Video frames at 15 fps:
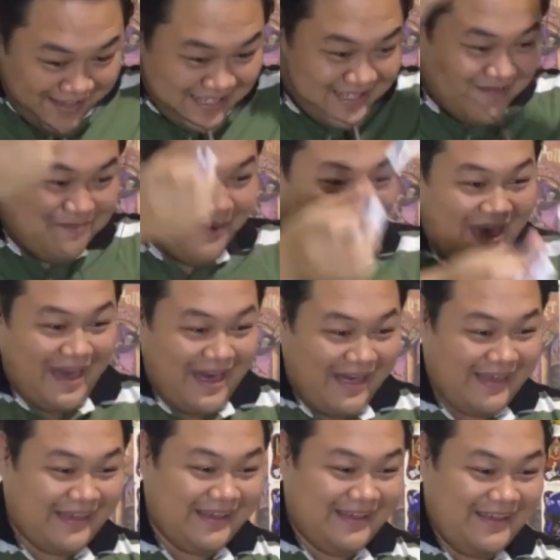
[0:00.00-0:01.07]
He's
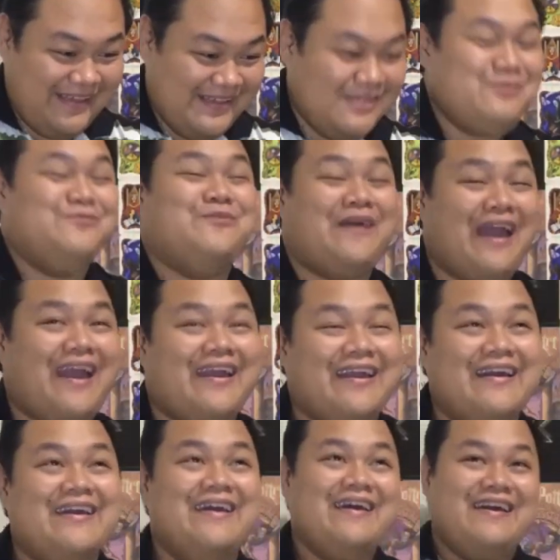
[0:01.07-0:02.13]
back. He's back.
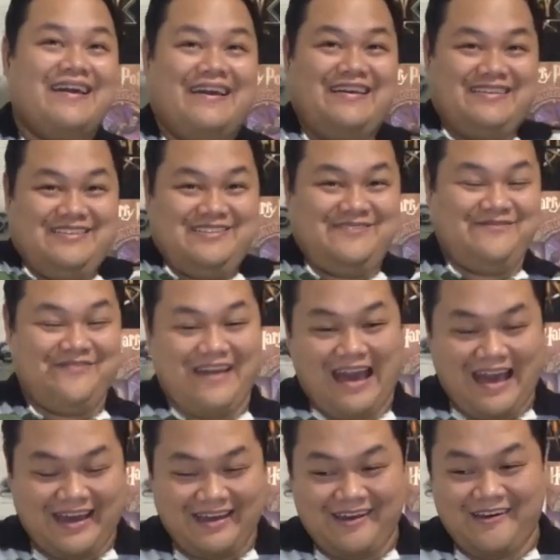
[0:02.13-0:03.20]
He's
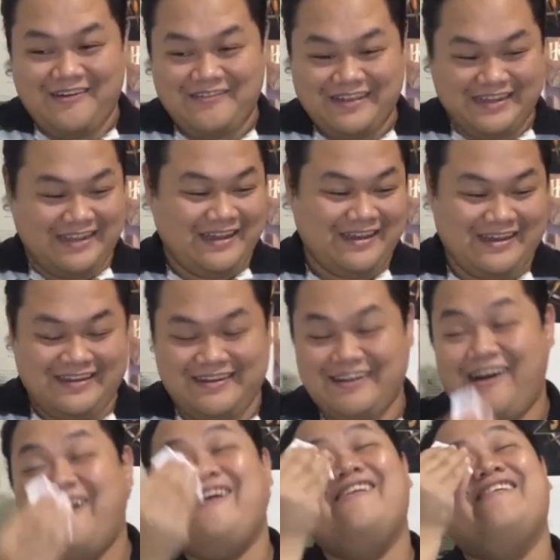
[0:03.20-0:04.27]
back. Oh my god.
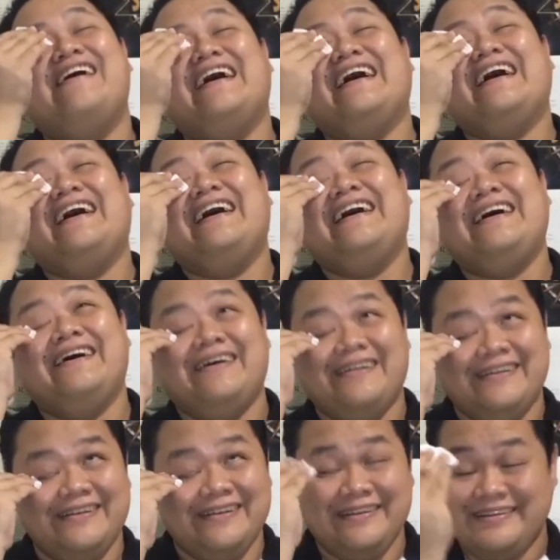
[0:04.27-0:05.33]
Oh my
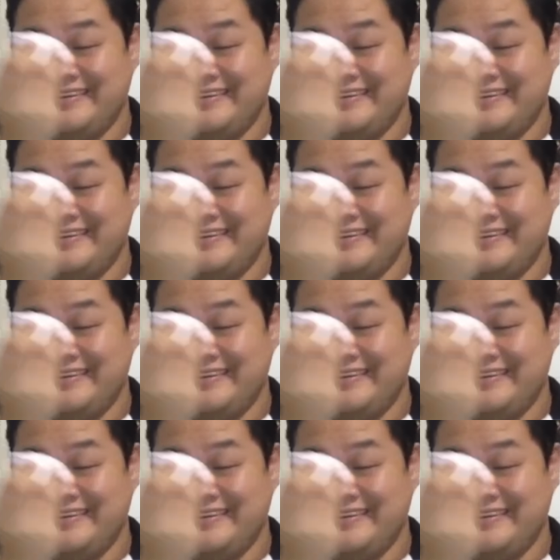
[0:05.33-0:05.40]
god.